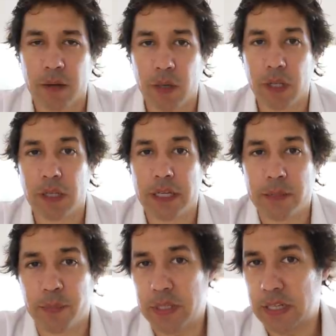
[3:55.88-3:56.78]
Well,
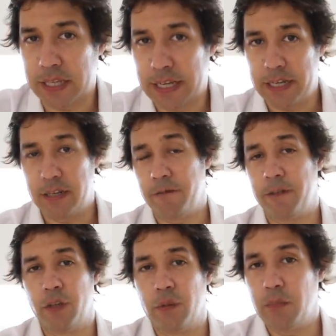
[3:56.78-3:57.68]
it's been declared an
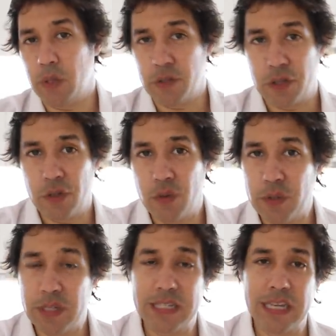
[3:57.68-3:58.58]
official
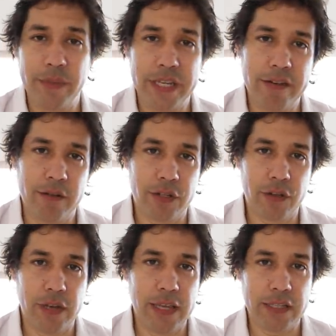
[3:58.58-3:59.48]
monsoon this summer here in
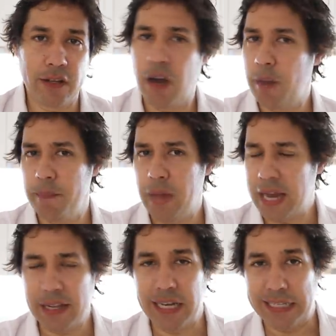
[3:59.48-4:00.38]
Australia, so I'm
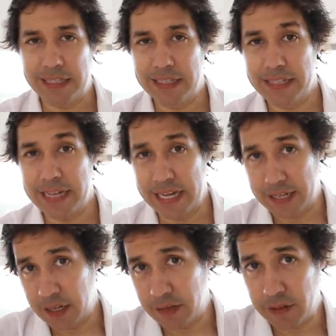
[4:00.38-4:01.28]
unlikely to see any
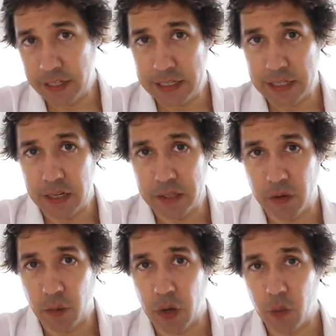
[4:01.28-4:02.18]
kind of clear skies
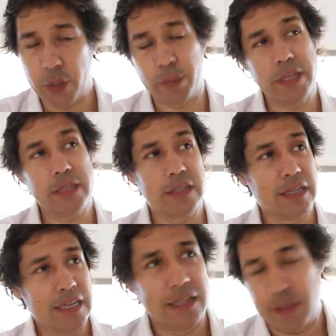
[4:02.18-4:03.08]
for a while, which means
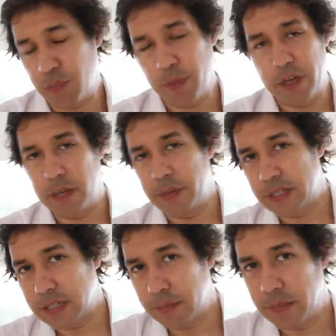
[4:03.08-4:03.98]
there's probably going to be
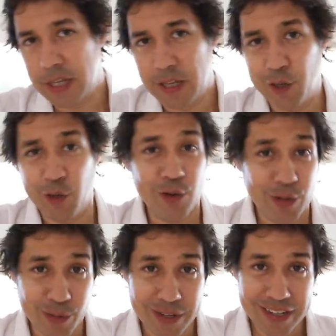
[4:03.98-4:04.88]
some
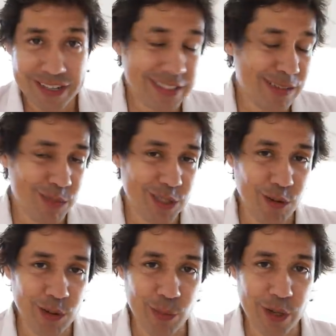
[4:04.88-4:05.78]
lunar work, some
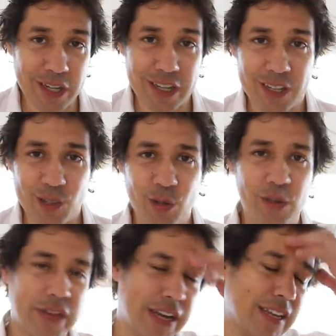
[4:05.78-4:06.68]
solar work, and all
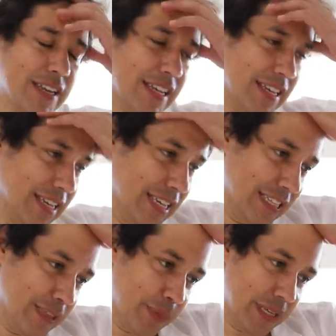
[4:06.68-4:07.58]
of that
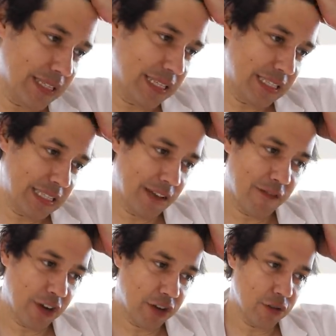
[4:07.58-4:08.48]
easy peasy
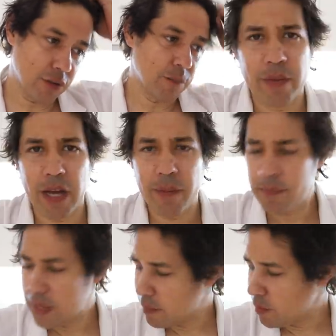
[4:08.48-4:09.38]
stuff I can do. Anyway, I'm
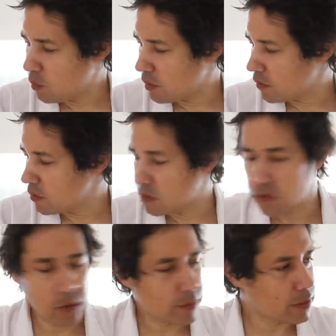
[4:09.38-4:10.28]
becoming one of those
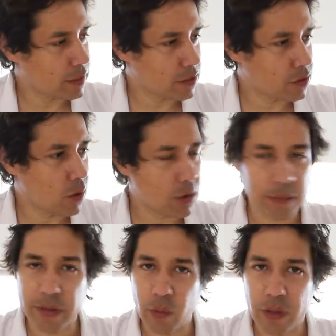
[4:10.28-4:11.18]
astronomers that just talks
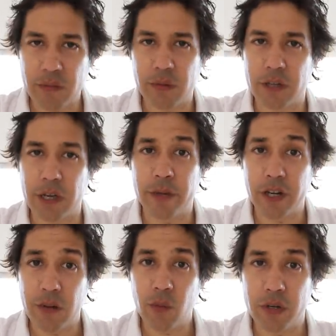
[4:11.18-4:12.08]
about the weather all the time and
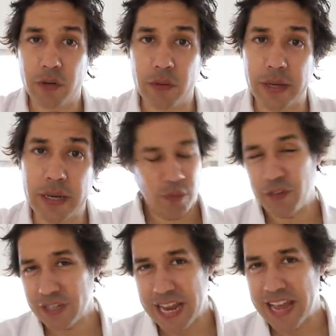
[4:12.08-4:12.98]
I don't want to do that. We've
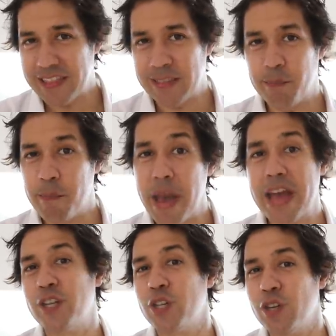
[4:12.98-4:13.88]
just had this
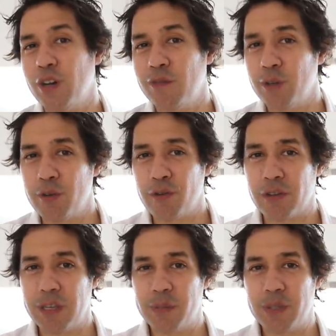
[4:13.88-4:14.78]
batch of lunar
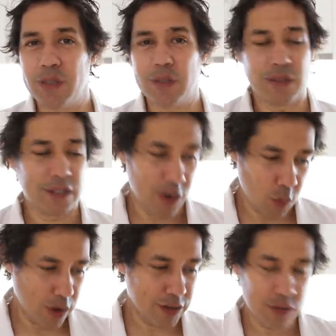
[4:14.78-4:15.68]
eclipses, you know,
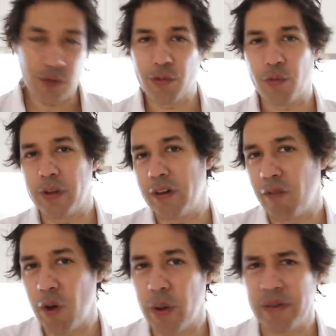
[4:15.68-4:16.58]
one, two, three in a
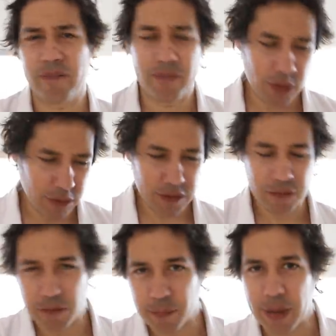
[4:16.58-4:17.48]
row at sort of
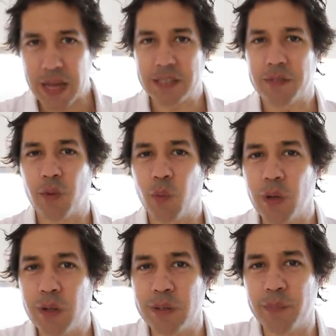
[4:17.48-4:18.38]
different parts of the
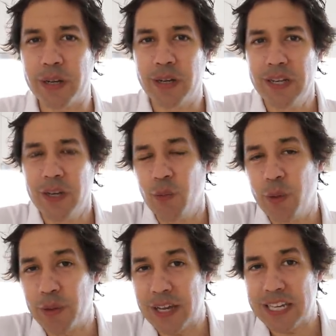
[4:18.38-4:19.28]
world, but
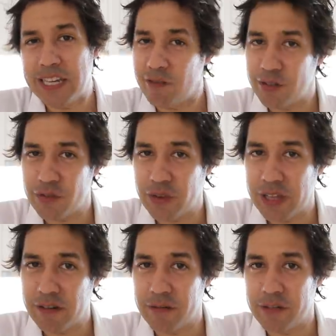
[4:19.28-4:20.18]
we were lucky here in
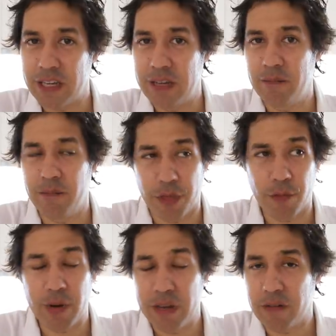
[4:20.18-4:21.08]
Australia. I've seen
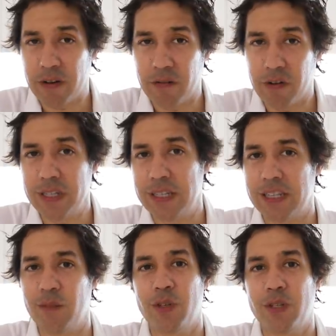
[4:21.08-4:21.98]
three very
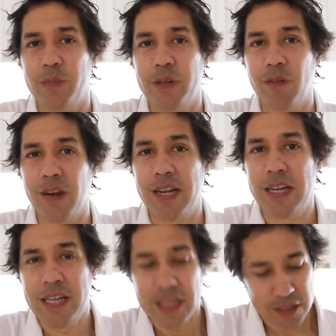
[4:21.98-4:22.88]
recently, which has been
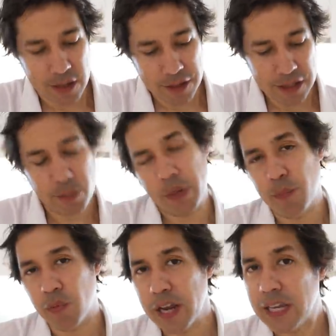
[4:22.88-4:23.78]
great. So I think there'll be a
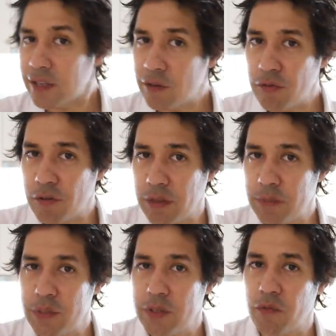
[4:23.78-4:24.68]
break in lunar
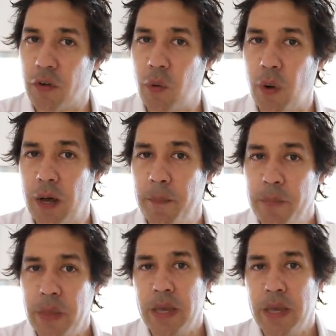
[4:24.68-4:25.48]
eclipses for a while.